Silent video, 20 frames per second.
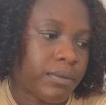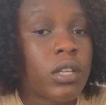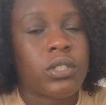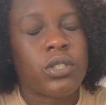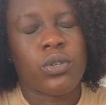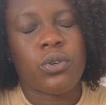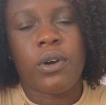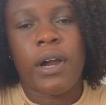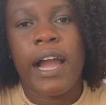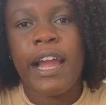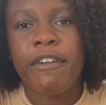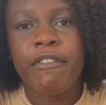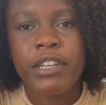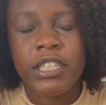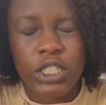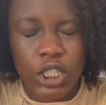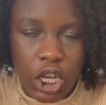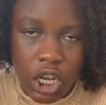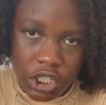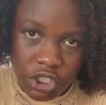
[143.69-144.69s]
So
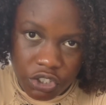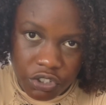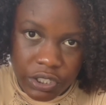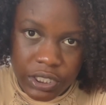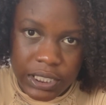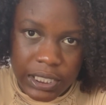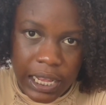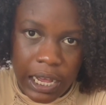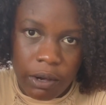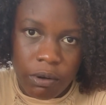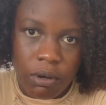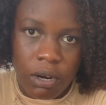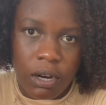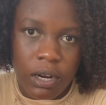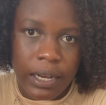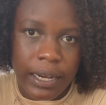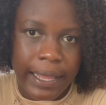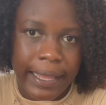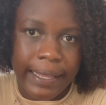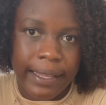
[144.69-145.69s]
high-risk countries now are
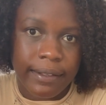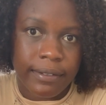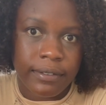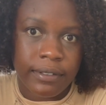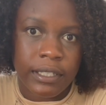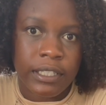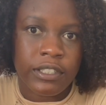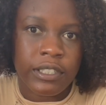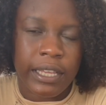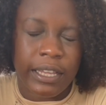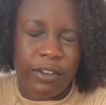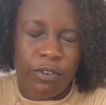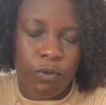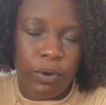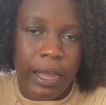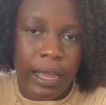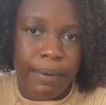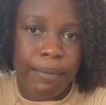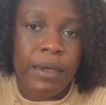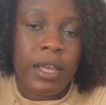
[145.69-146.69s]
it's like
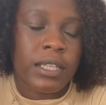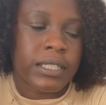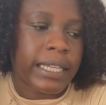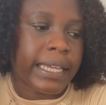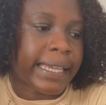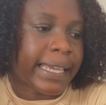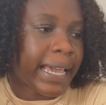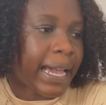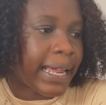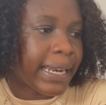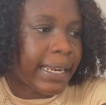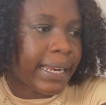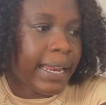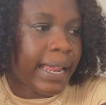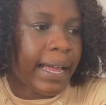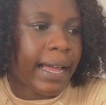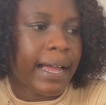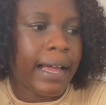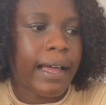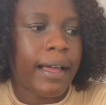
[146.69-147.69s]

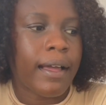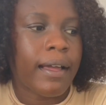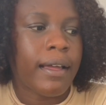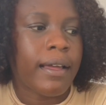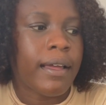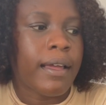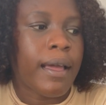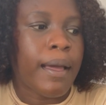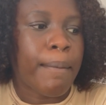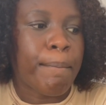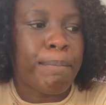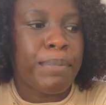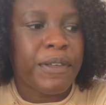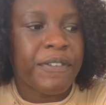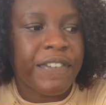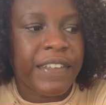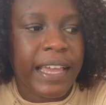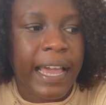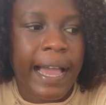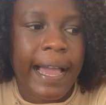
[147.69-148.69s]
Canada,
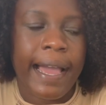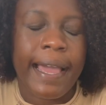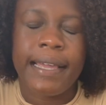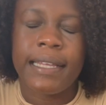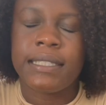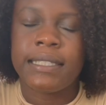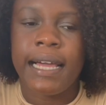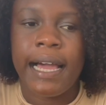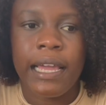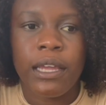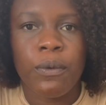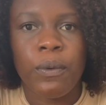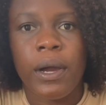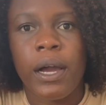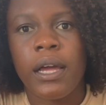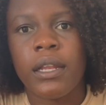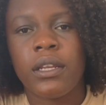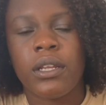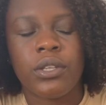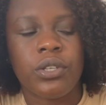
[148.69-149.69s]
BVI,
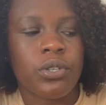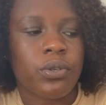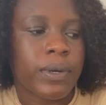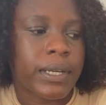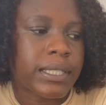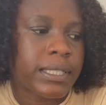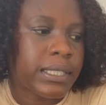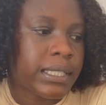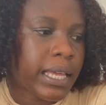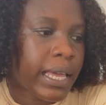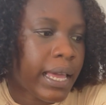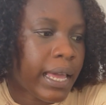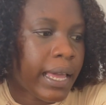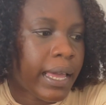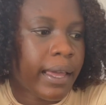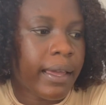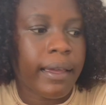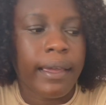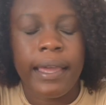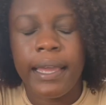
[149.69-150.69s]
Taiwan, the
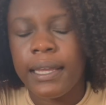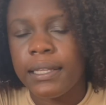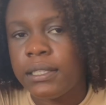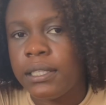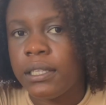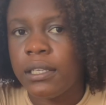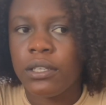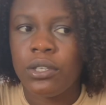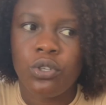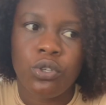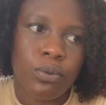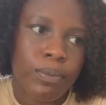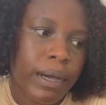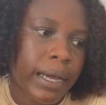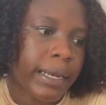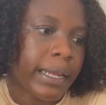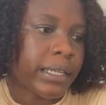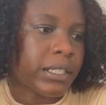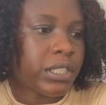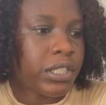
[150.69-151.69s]
USA, Haiti, Cuba,
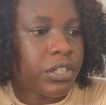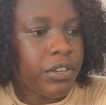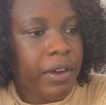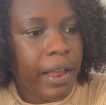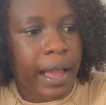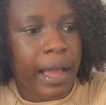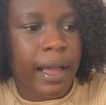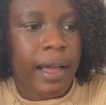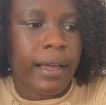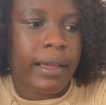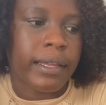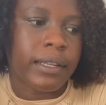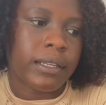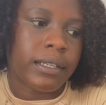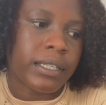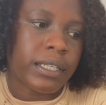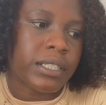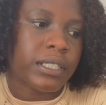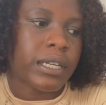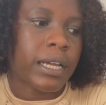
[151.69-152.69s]
Nigeria,
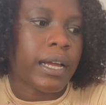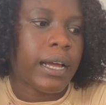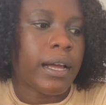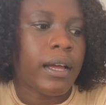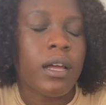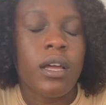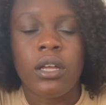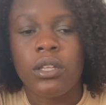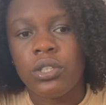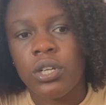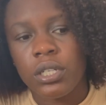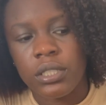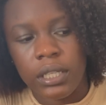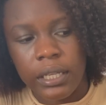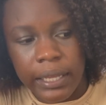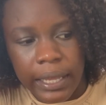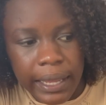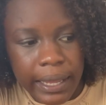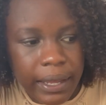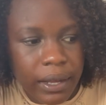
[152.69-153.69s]
Indonesia, Turks and
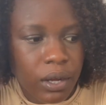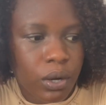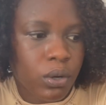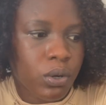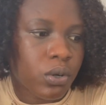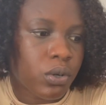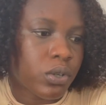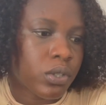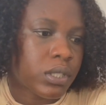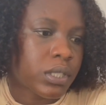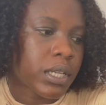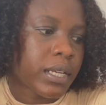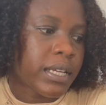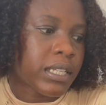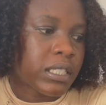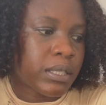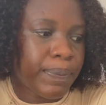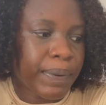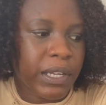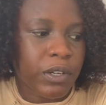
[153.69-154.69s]
Caicos,
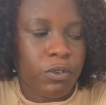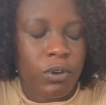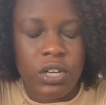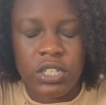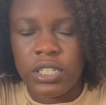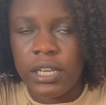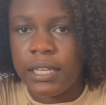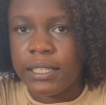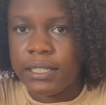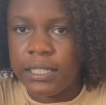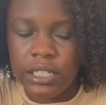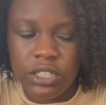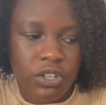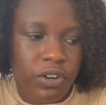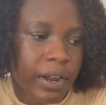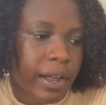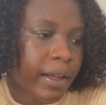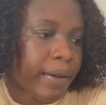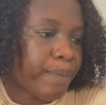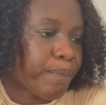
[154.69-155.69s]
Spain, Russia,
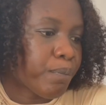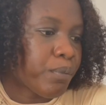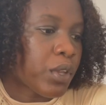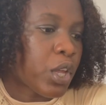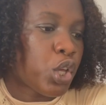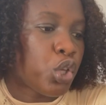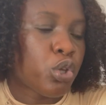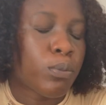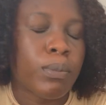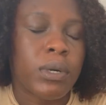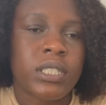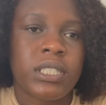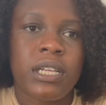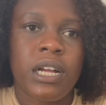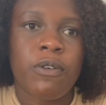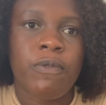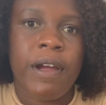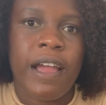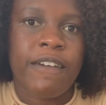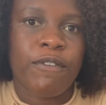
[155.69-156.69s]
etc. You must
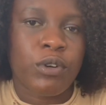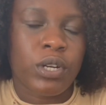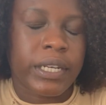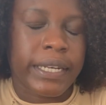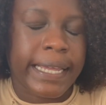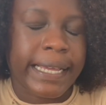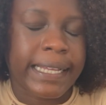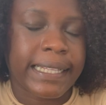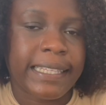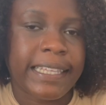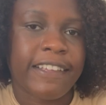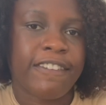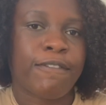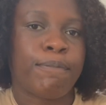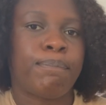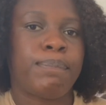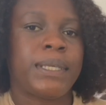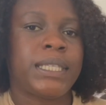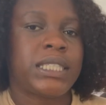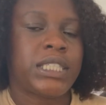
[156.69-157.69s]
arrive with a negative
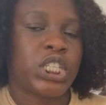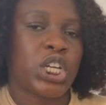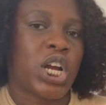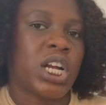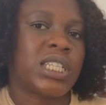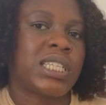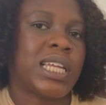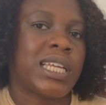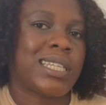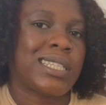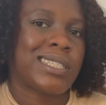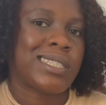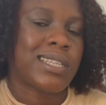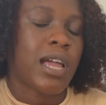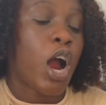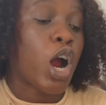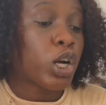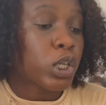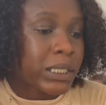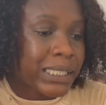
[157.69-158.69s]
PCR test,
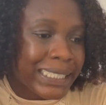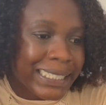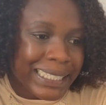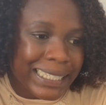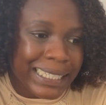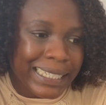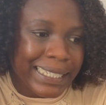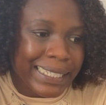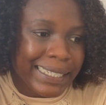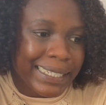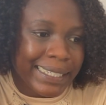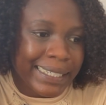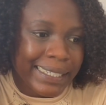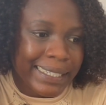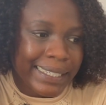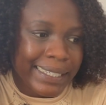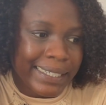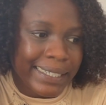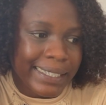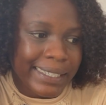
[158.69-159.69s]
PCR
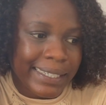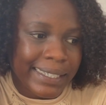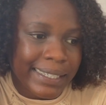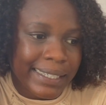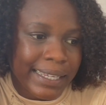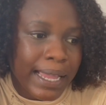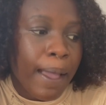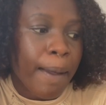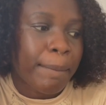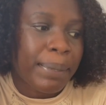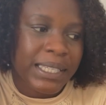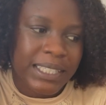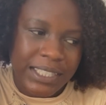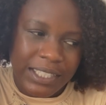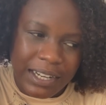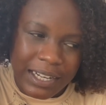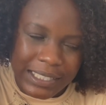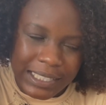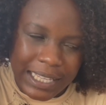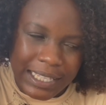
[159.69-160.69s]

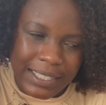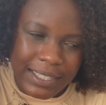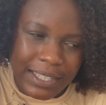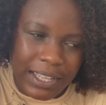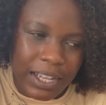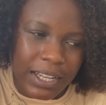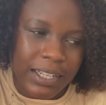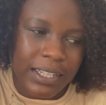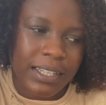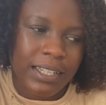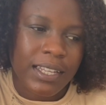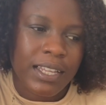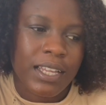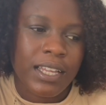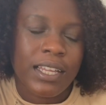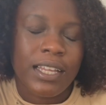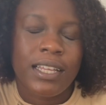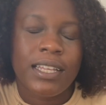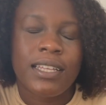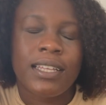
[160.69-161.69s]
test done
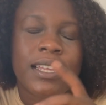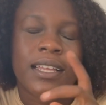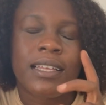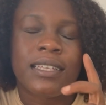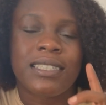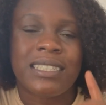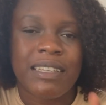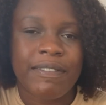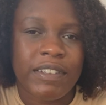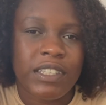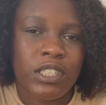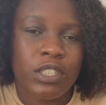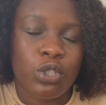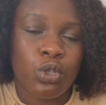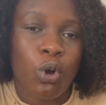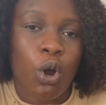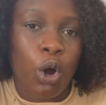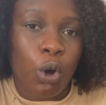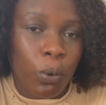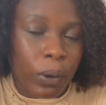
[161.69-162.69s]

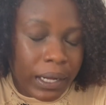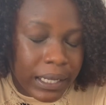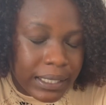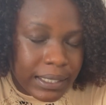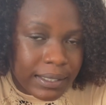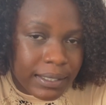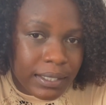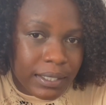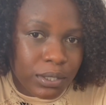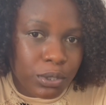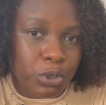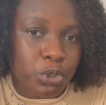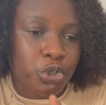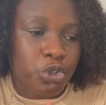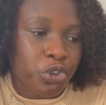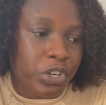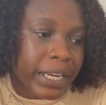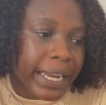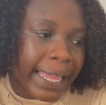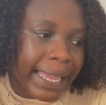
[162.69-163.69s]
72 hours, so
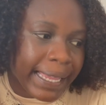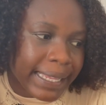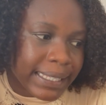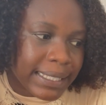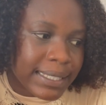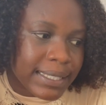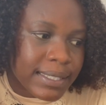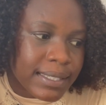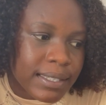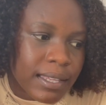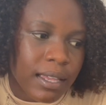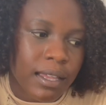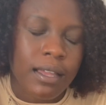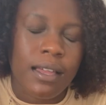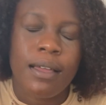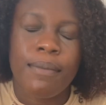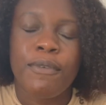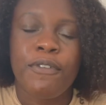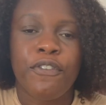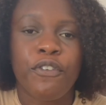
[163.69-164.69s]
3 days
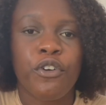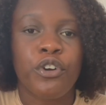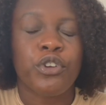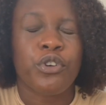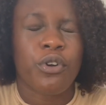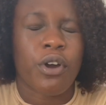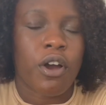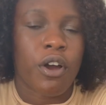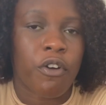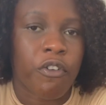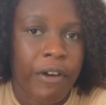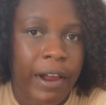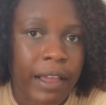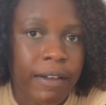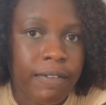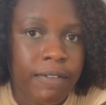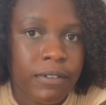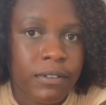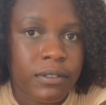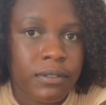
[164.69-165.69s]
before you
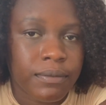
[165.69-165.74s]
arrive.